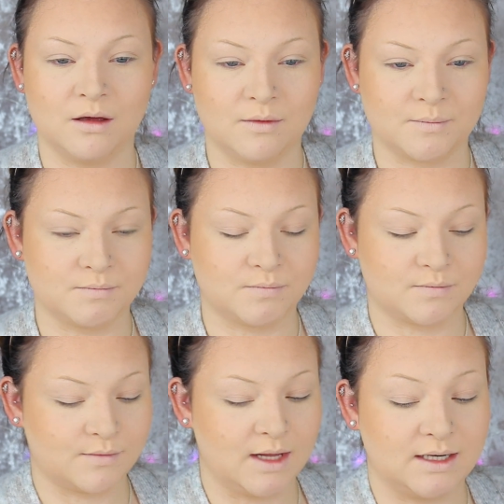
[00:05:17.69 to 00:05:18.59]

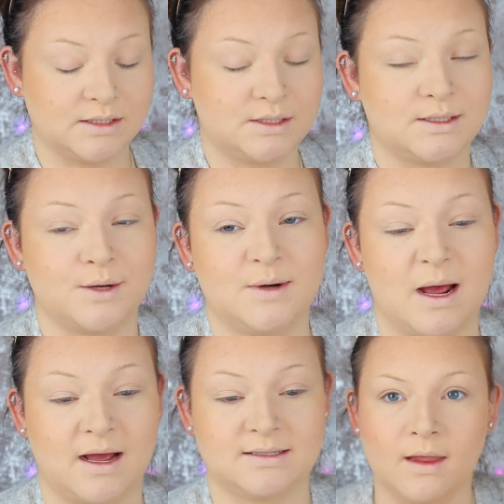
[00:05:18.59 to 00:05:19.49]
And it's so
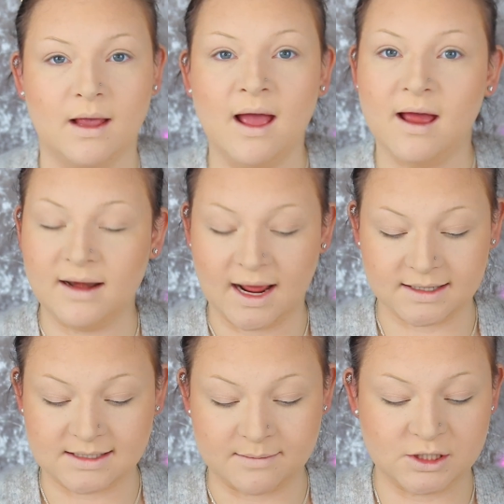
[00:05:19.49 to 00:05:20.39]
nice.
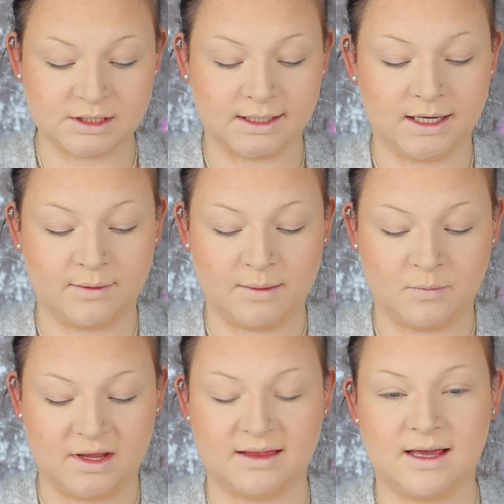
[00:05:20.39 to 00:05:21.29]
Next I'm just going to go in
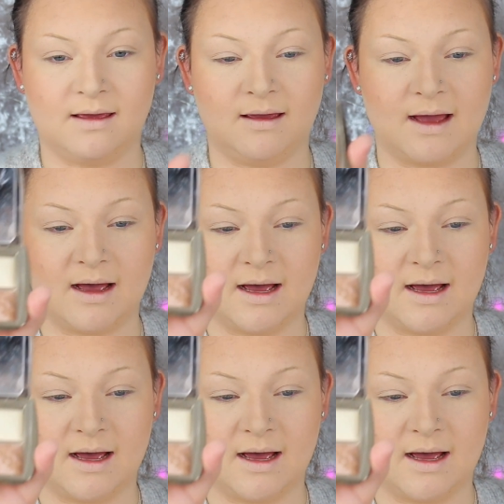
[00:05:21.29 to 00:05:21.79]
with the